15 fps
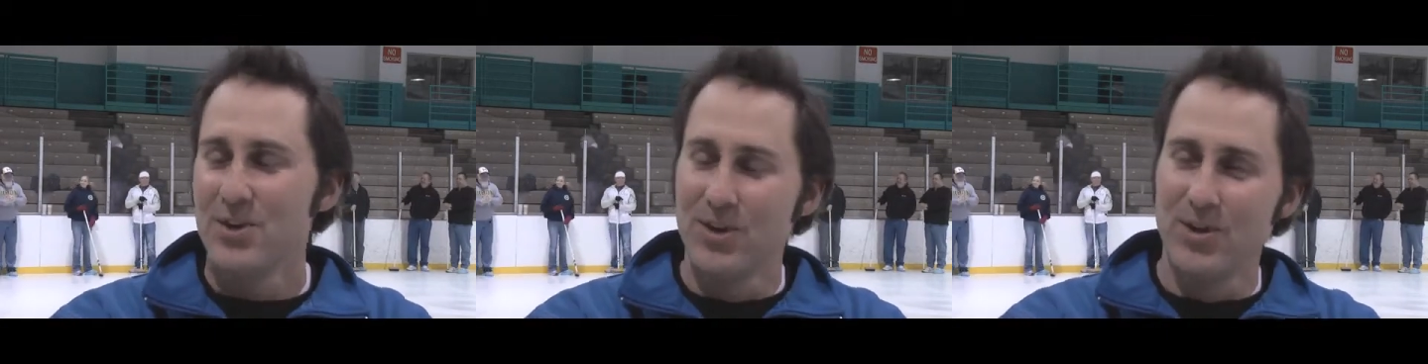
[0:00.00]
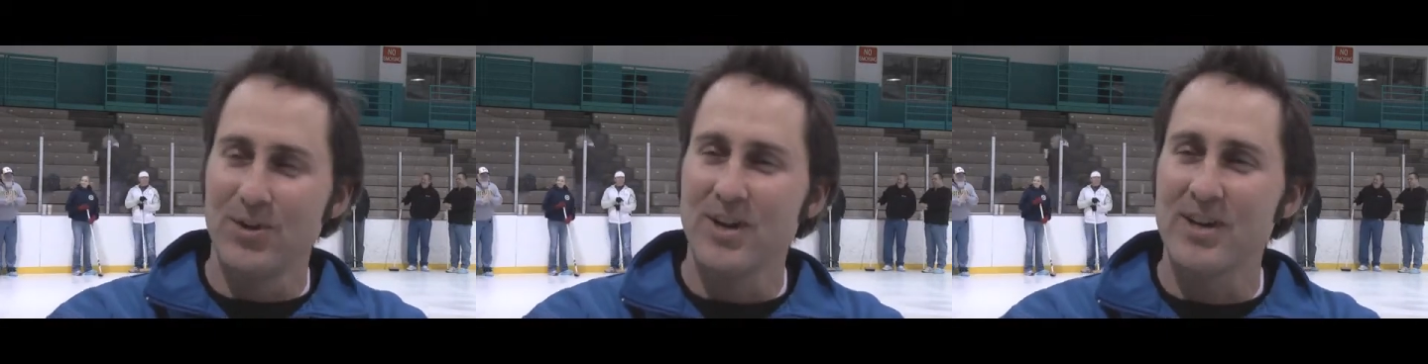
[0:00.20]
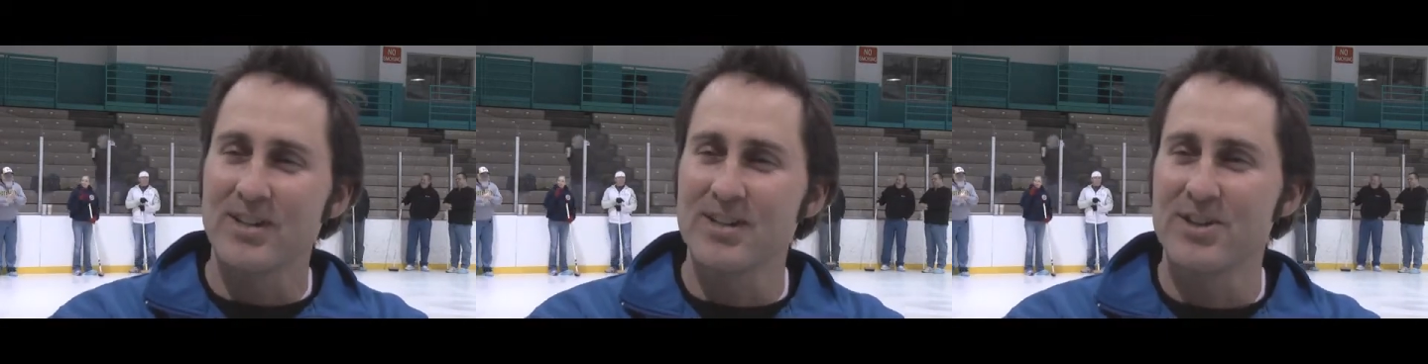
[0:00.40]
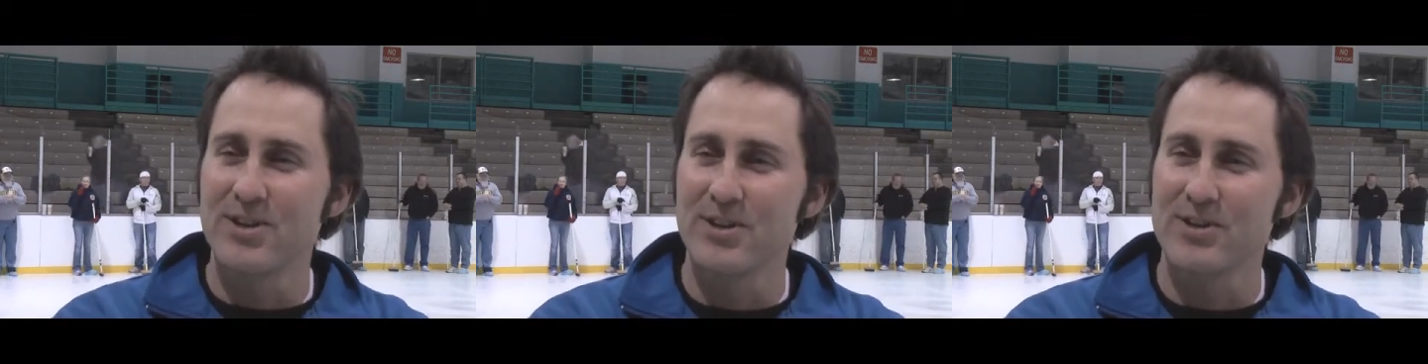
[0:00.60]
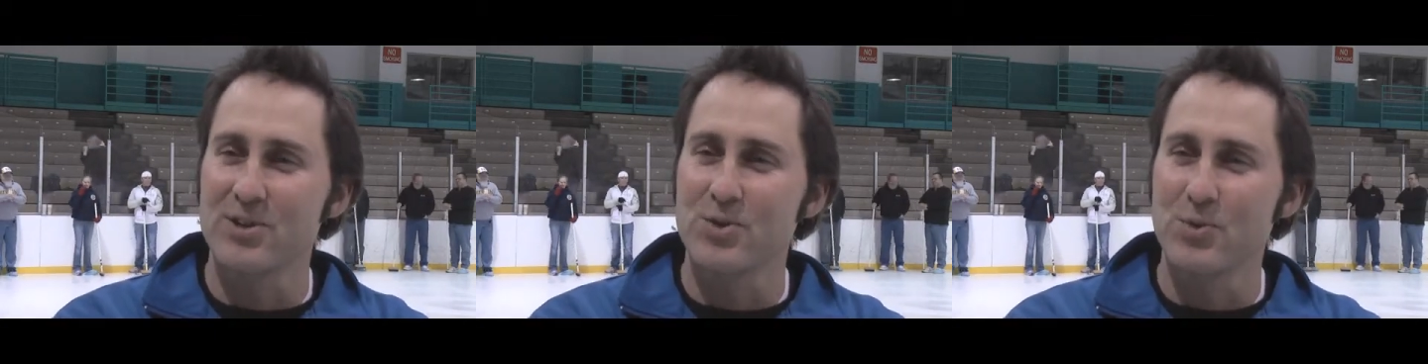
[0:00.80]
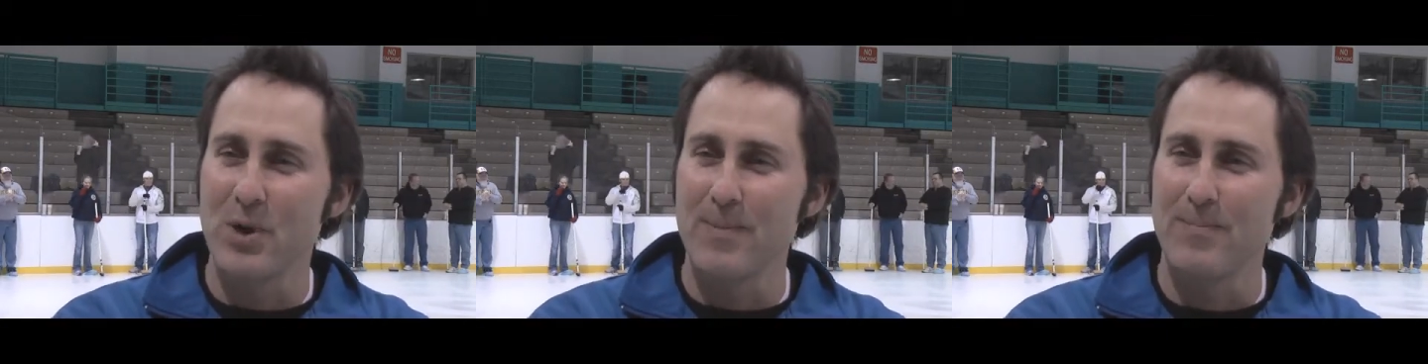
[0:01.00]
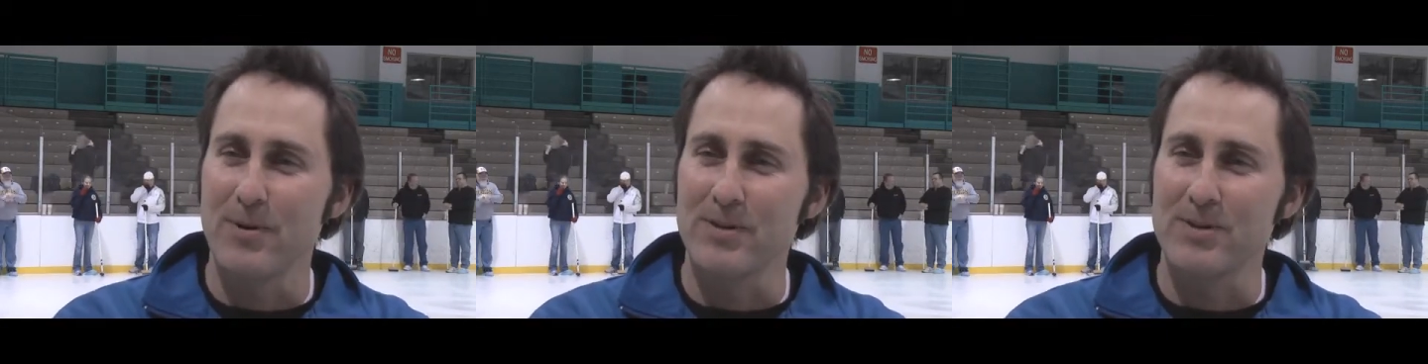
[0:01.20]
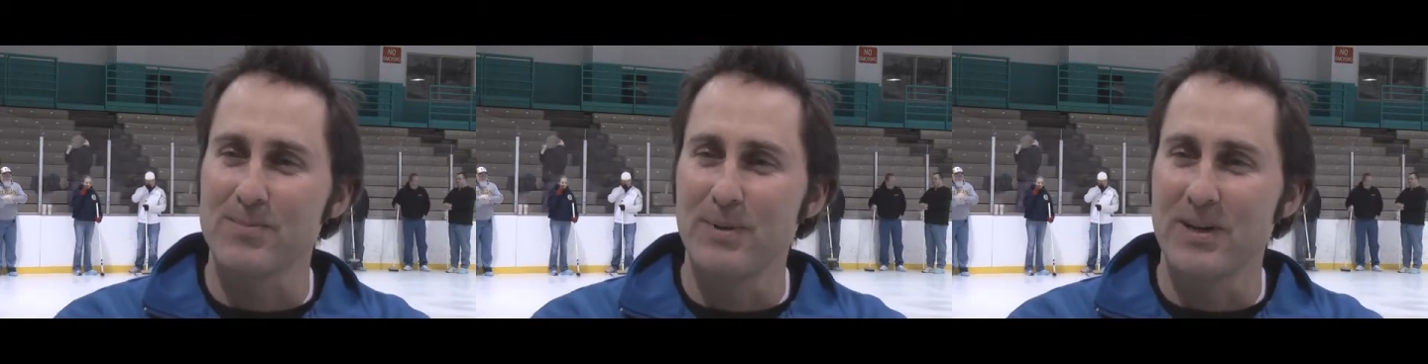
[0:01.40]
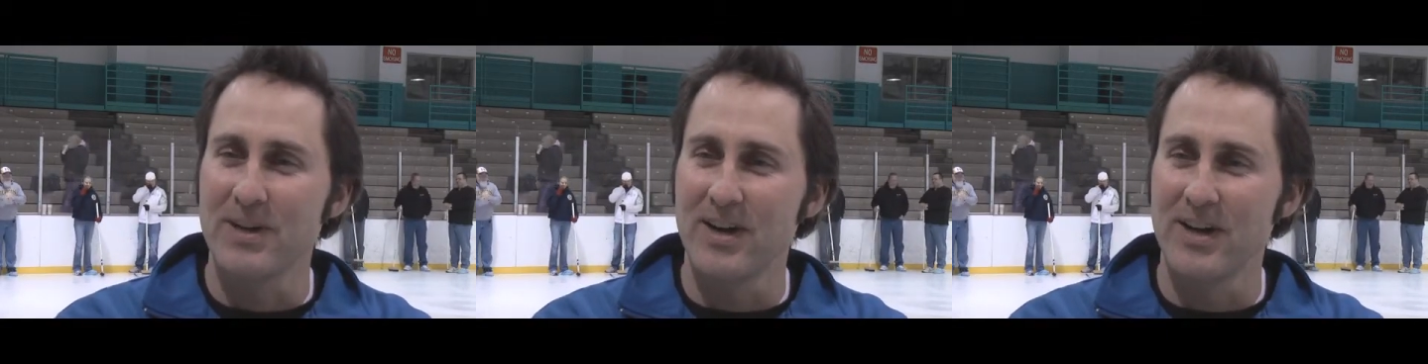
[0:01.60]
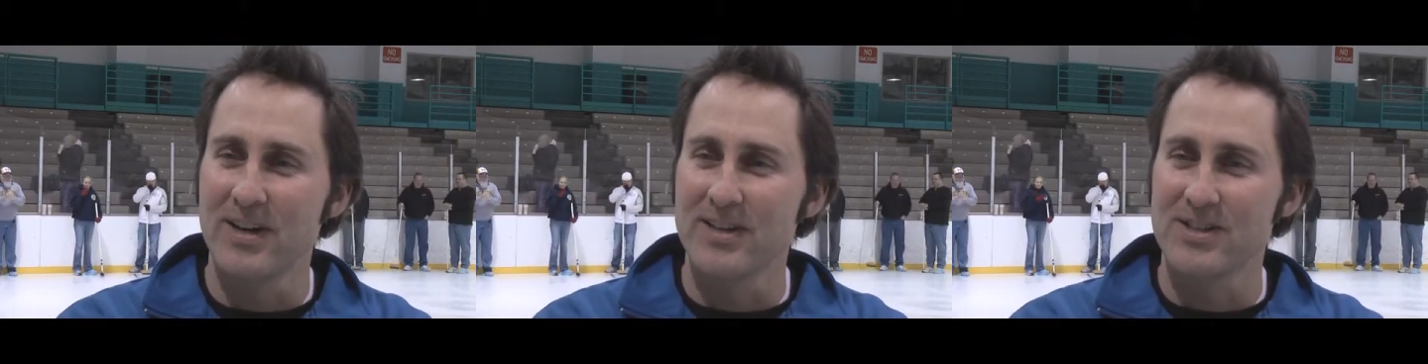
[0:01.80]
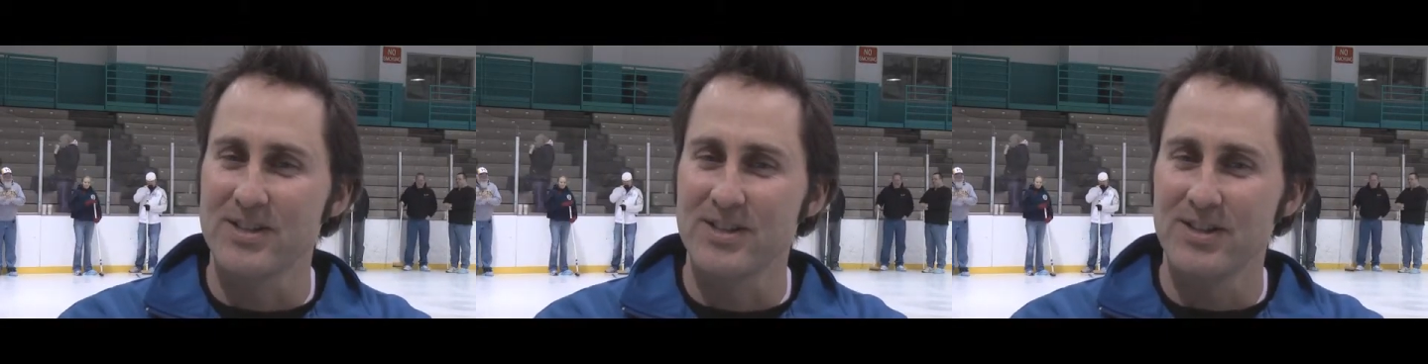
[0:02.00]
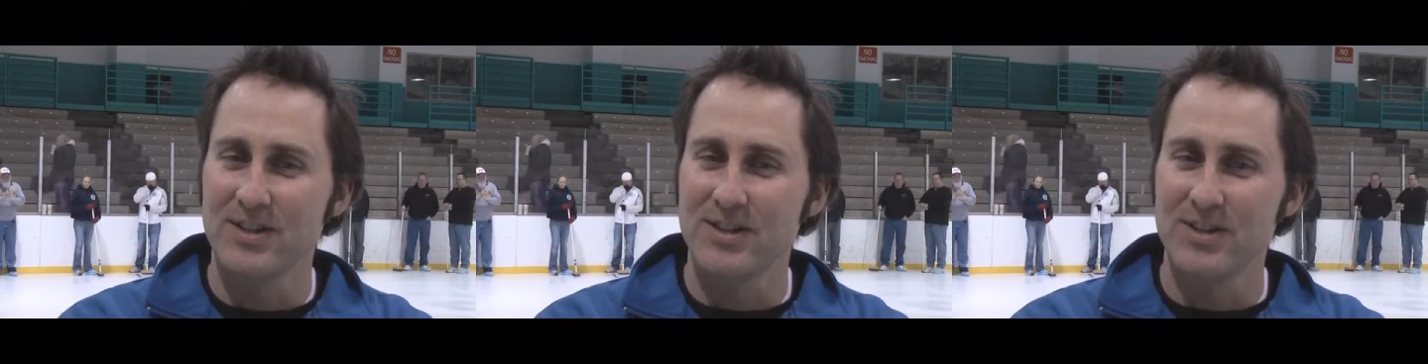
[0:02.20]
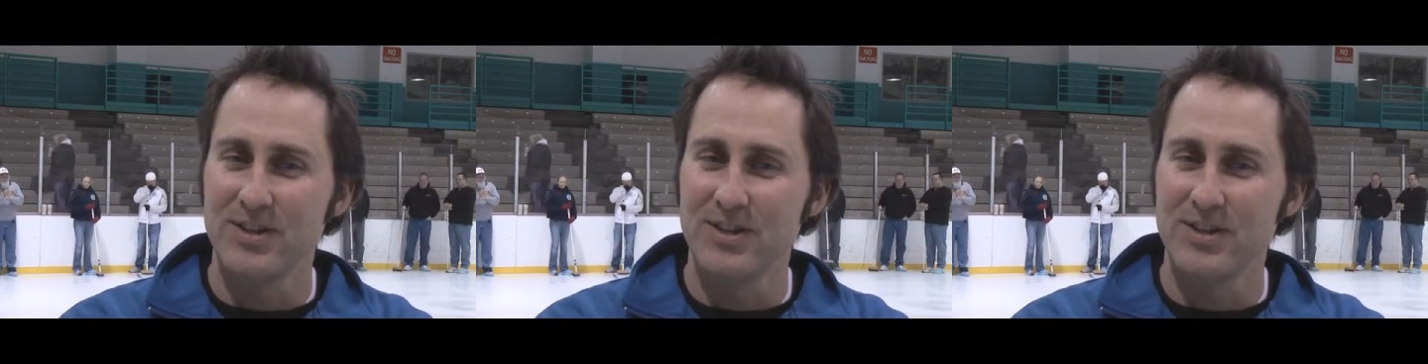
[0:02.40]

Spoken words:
you're yelling to your sweepers, because